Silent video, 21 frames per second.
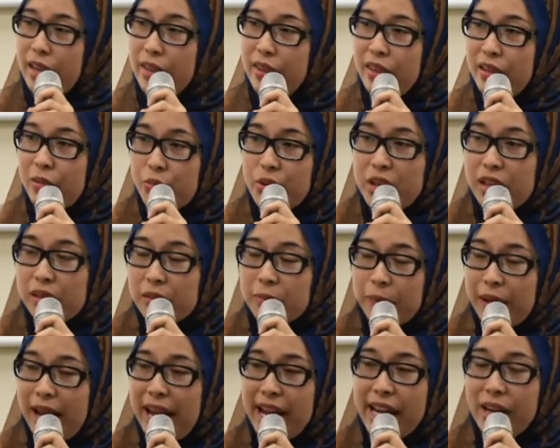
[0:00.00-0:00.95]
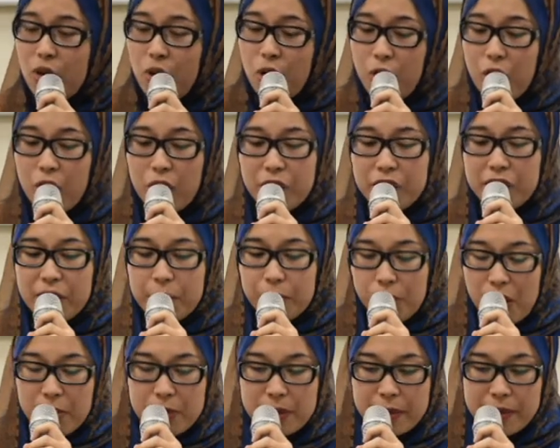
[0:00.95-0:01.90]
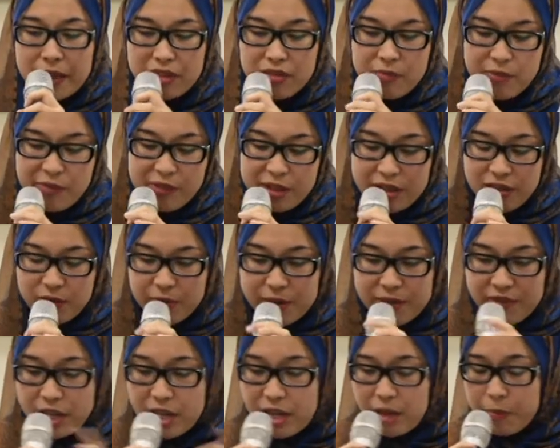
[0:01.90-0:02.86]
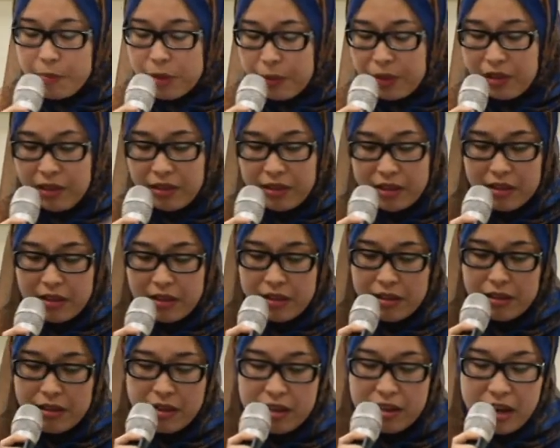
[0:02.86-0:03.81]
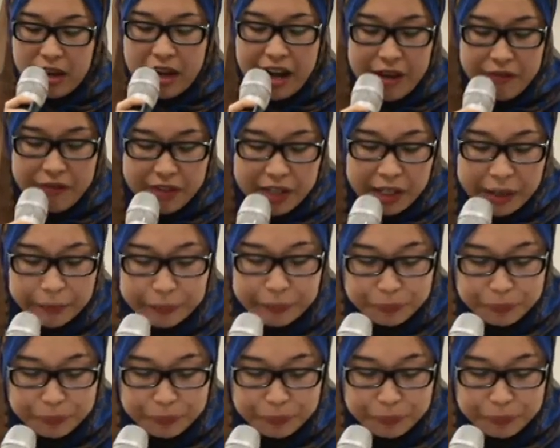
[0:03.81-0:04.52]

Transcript: the real plight or the problem that people are having.